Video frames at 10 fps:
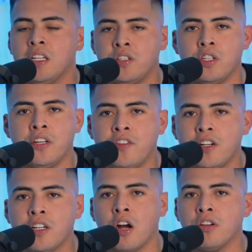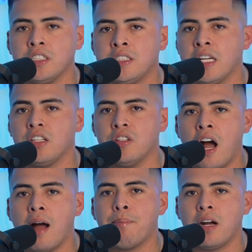Dude, if your coach is telling you
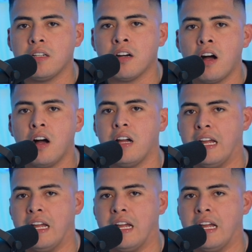hop on a call